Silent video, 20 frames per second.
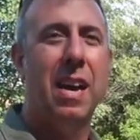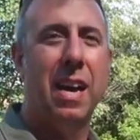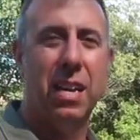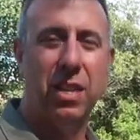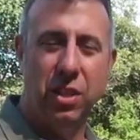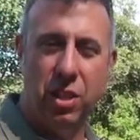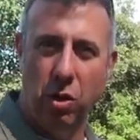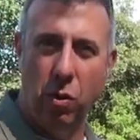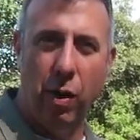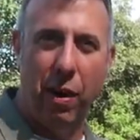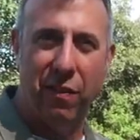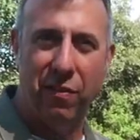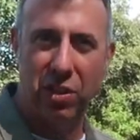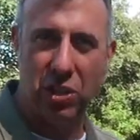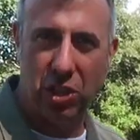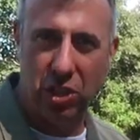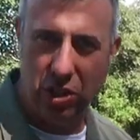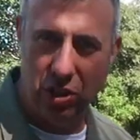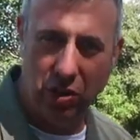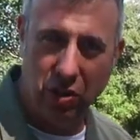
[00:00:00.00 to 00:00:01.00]
And you have
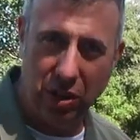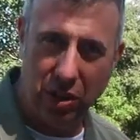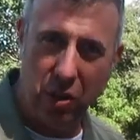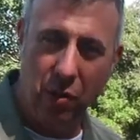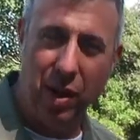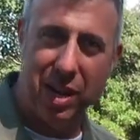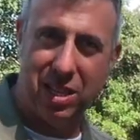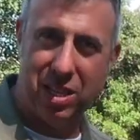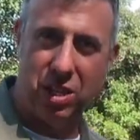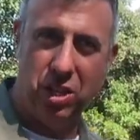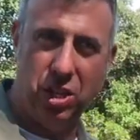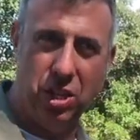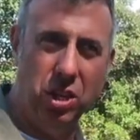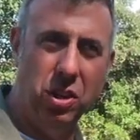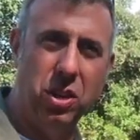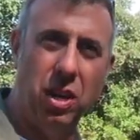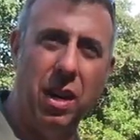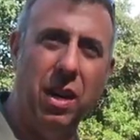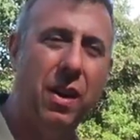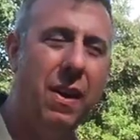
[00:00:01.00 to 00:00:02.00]
the shoot, you as the
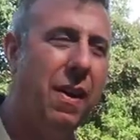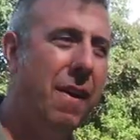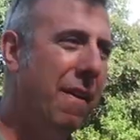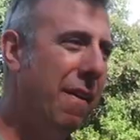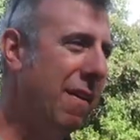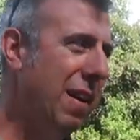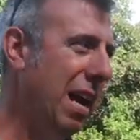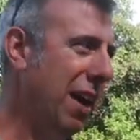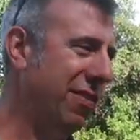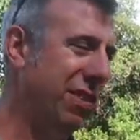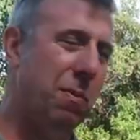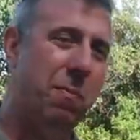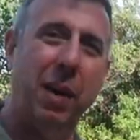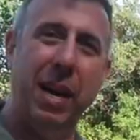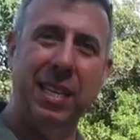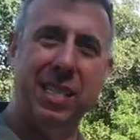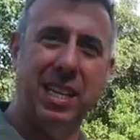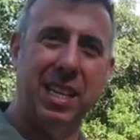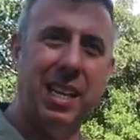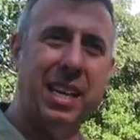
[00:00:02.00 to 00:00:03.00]
shooter have to
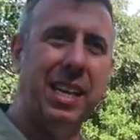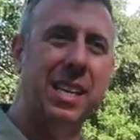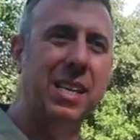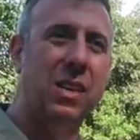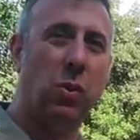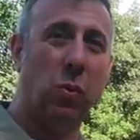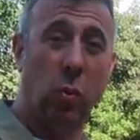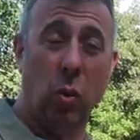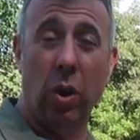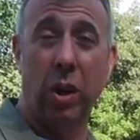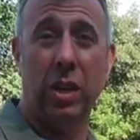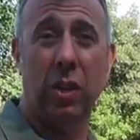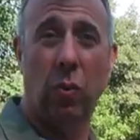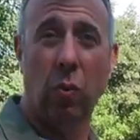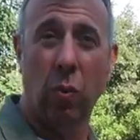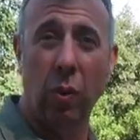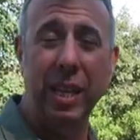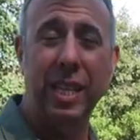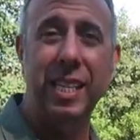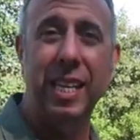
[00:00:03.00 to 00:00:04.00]
basically work
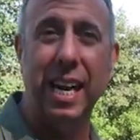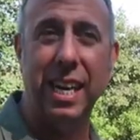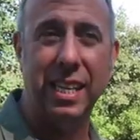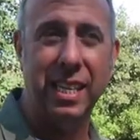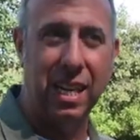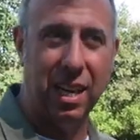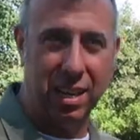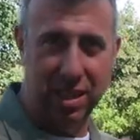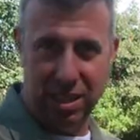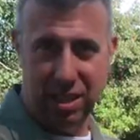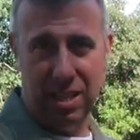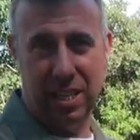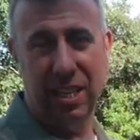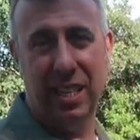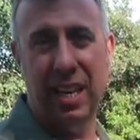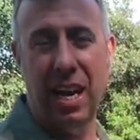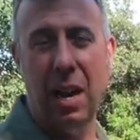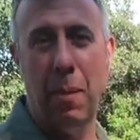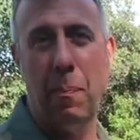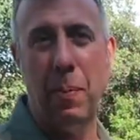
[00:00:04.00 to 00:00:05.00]
with that gun
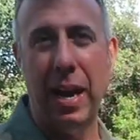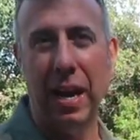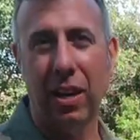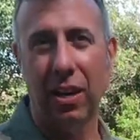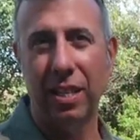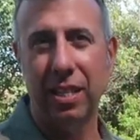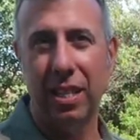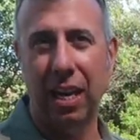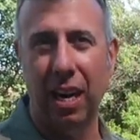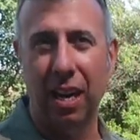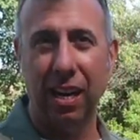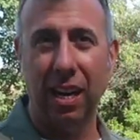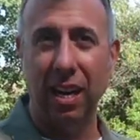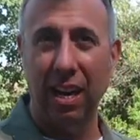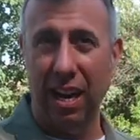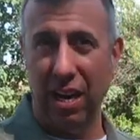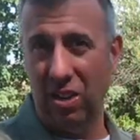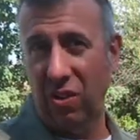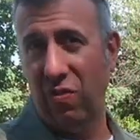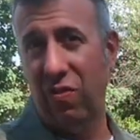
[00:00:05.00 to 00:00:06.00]
to get it back on
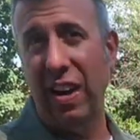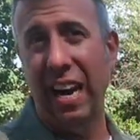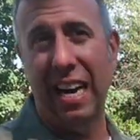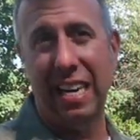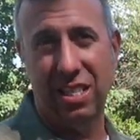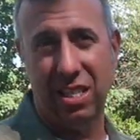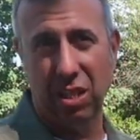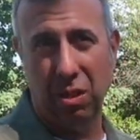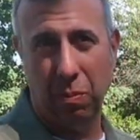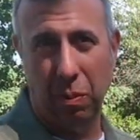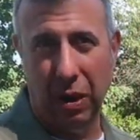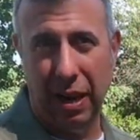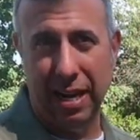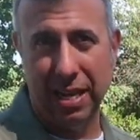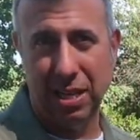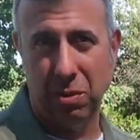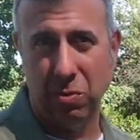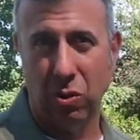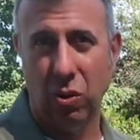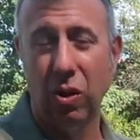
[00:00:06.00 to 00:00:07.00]
target as fast as
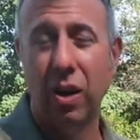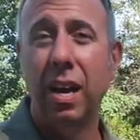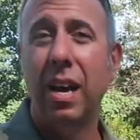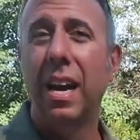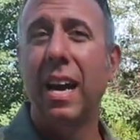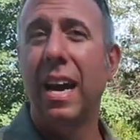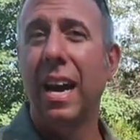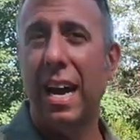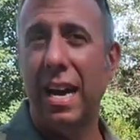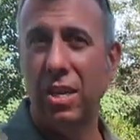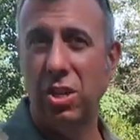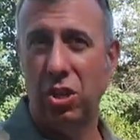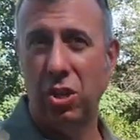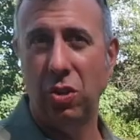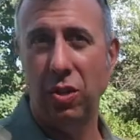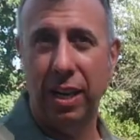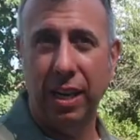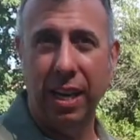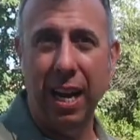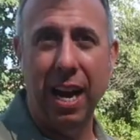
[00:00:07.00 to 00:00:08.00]
possible and
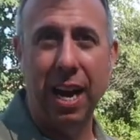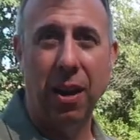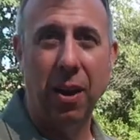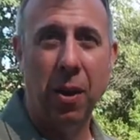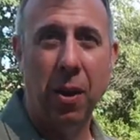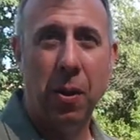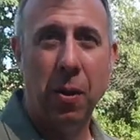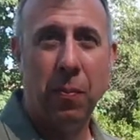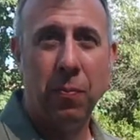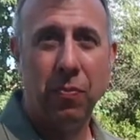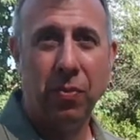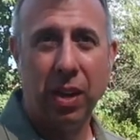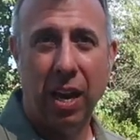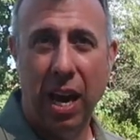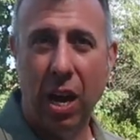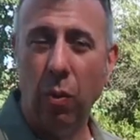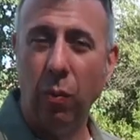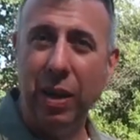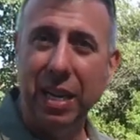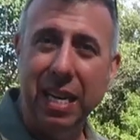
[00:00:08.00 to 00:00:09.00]
shoot again.
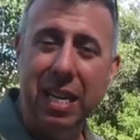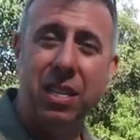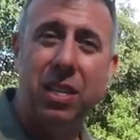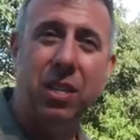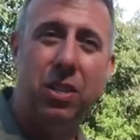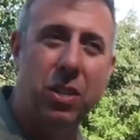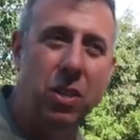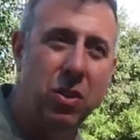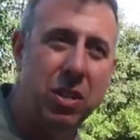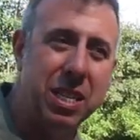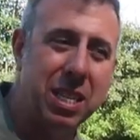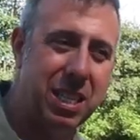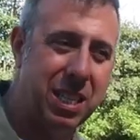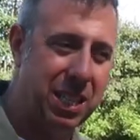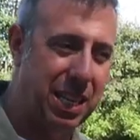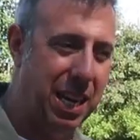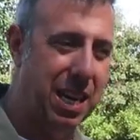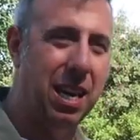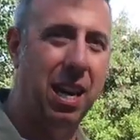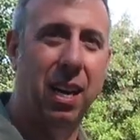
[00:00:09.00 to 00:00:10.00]
And we need to do
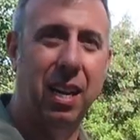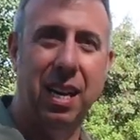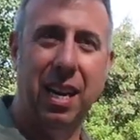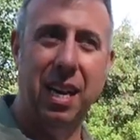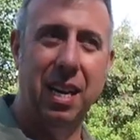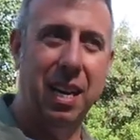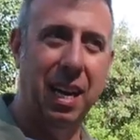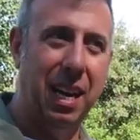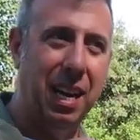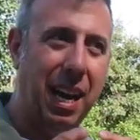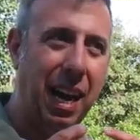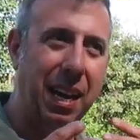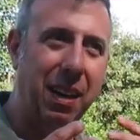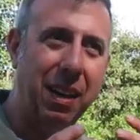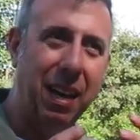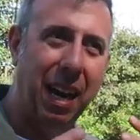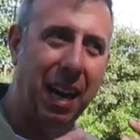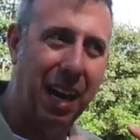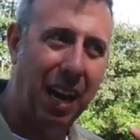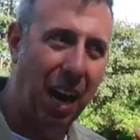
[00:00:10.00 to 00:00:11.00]
this in, in, in
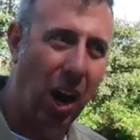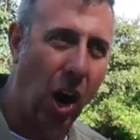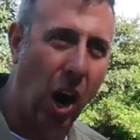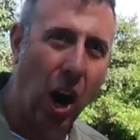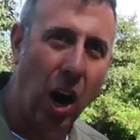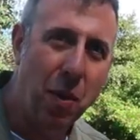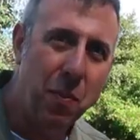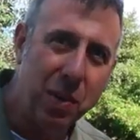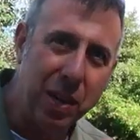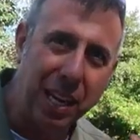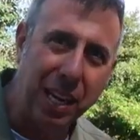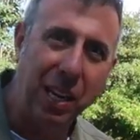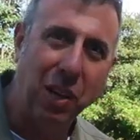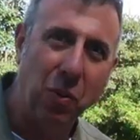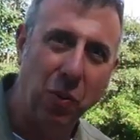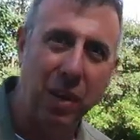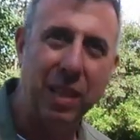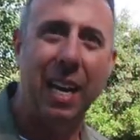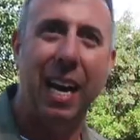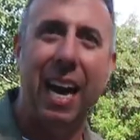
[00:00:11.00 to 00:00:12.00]
a harmony
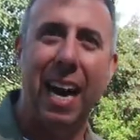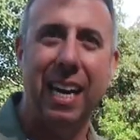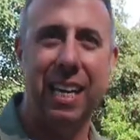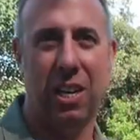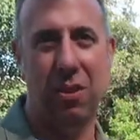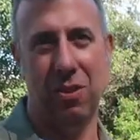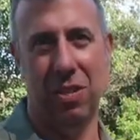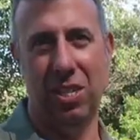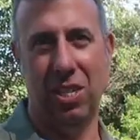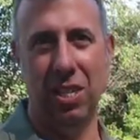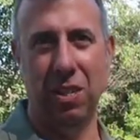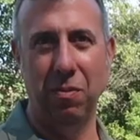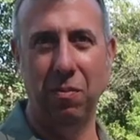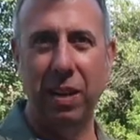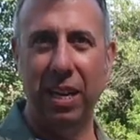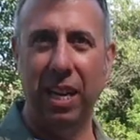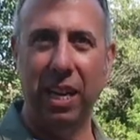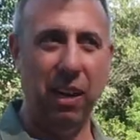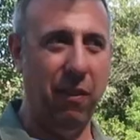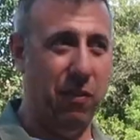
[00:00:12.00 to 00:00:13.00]
with accuracy,
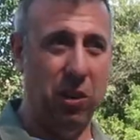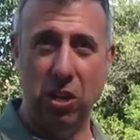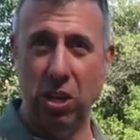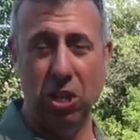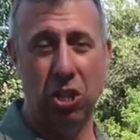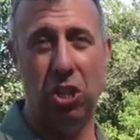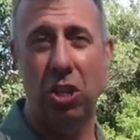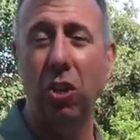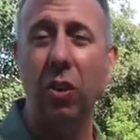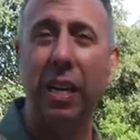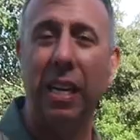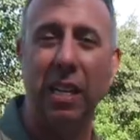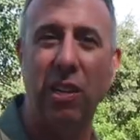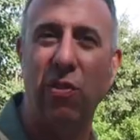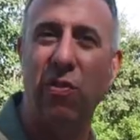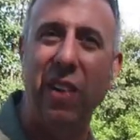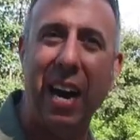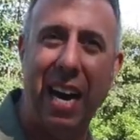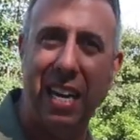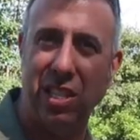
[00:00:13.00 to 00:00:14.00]
meaning if you're just shooting
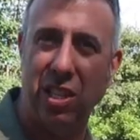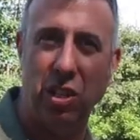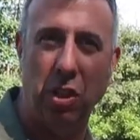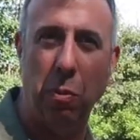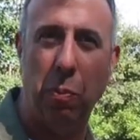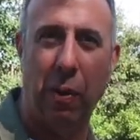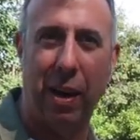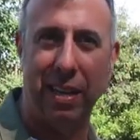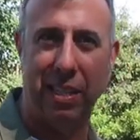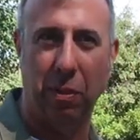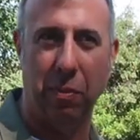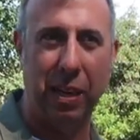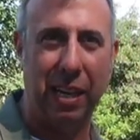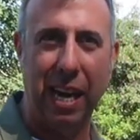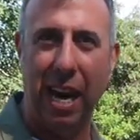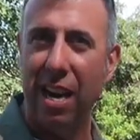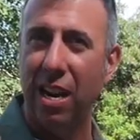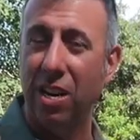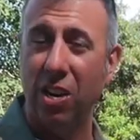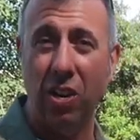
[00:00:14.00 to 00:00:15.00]
as fast as you possibly
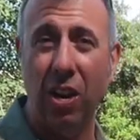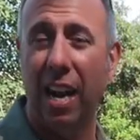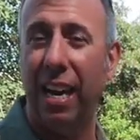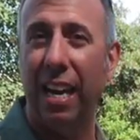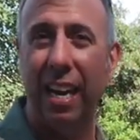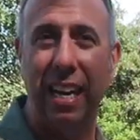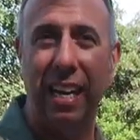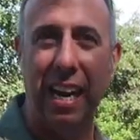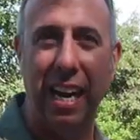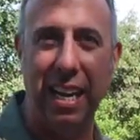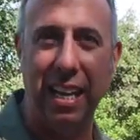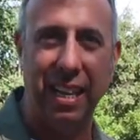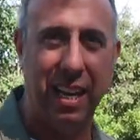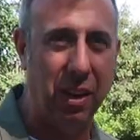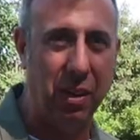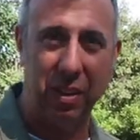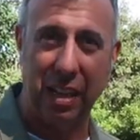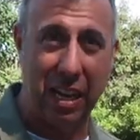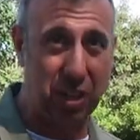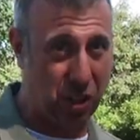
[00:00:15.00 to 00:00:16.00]
can and you're not hitting
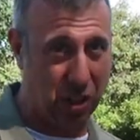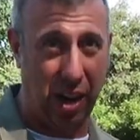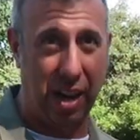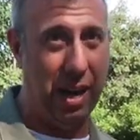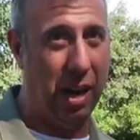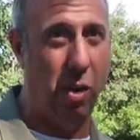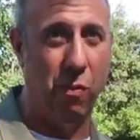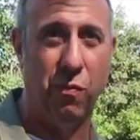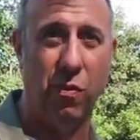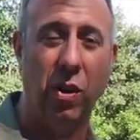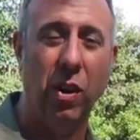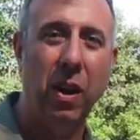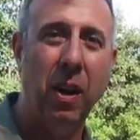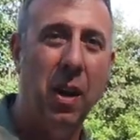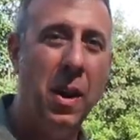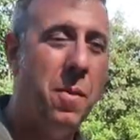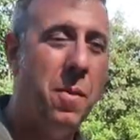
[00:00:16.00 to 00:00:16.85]
anything, that's not helpful.